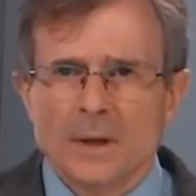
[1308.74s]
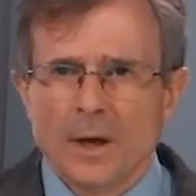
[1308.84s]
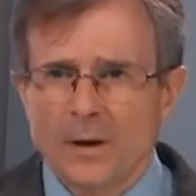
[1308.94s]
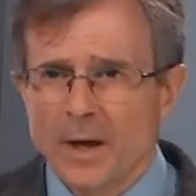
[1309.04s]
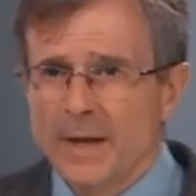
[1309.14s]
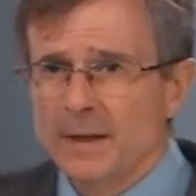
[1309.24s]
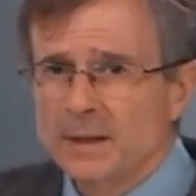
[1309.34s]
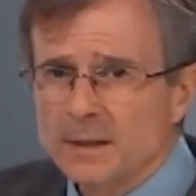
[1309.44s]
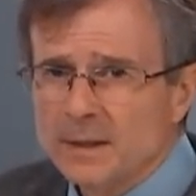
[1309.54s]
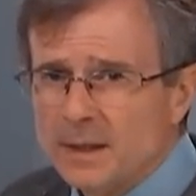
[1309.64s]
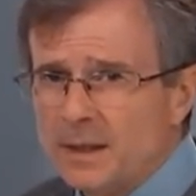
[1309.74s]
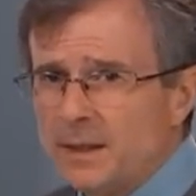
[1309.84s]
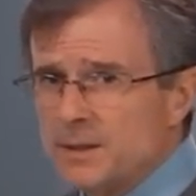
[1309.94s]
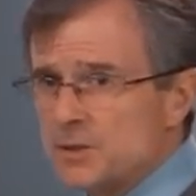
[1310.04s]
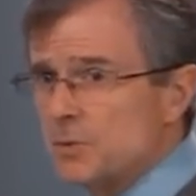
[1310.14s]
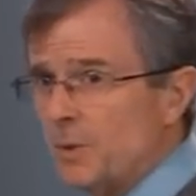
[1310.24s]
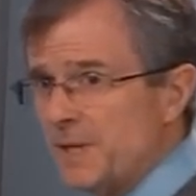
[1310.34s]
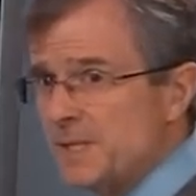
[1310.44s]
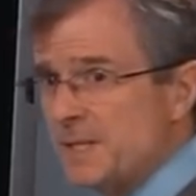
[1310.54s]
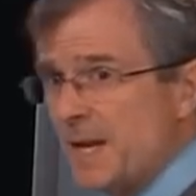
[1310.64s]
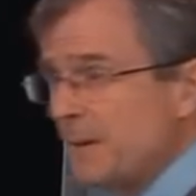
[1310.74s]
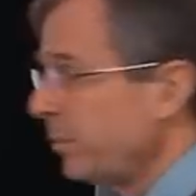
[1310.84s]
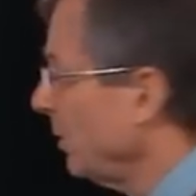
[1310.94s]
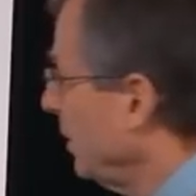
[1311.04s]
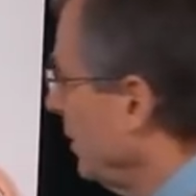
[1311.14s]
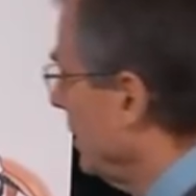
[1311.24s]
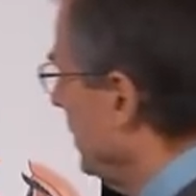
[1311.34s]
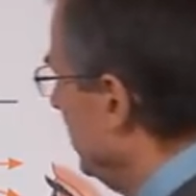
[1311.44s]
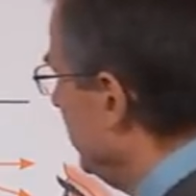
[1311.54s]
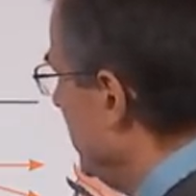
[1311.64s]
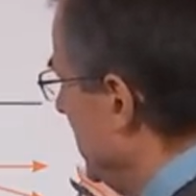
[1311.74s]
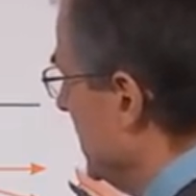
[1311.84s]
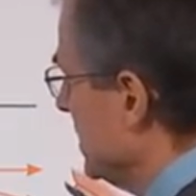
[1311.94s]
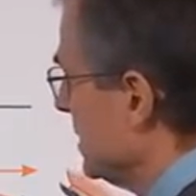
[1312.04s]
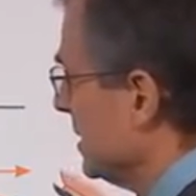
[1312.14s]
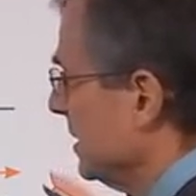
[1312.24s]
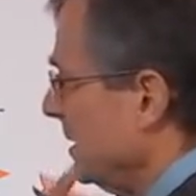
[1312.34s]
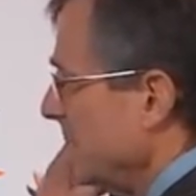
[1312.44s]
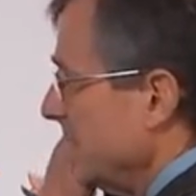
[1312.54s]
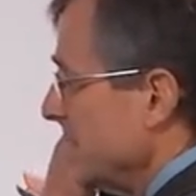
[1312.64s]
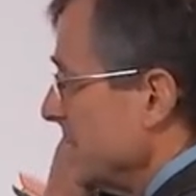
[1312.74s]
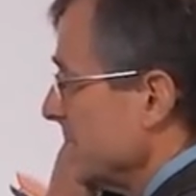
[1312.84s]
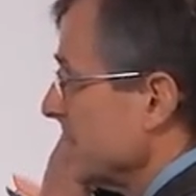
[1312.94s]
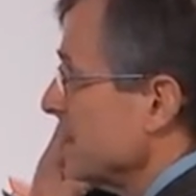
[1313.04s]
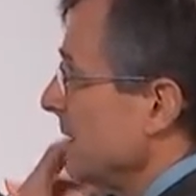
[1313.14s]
All right, uh, so one example of this is